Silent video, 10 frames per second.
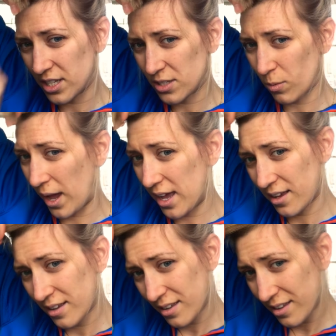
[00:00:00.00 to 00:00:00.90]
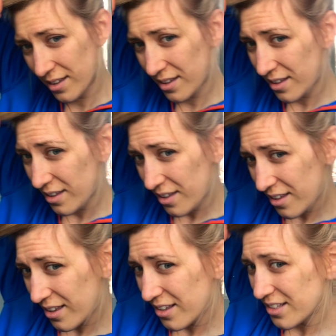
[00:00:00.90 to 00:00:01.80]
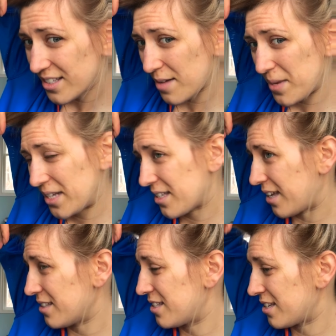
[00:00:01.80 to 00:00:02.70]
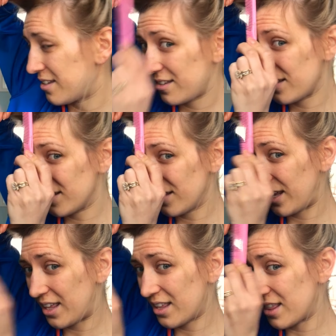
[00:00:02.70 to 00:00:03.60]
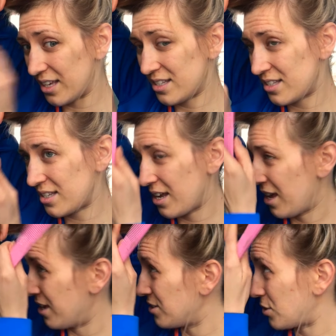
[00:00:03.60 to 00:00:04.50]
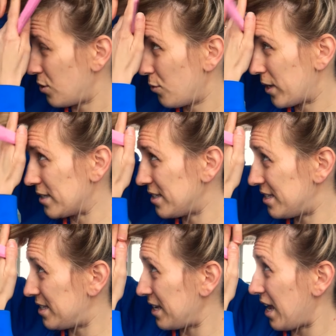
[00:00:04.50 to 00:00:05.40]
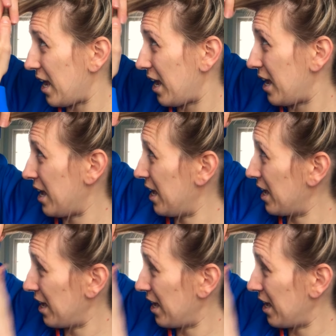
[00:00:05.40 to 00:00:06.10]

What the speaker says: this way. Does that make sense? Like this, so you can see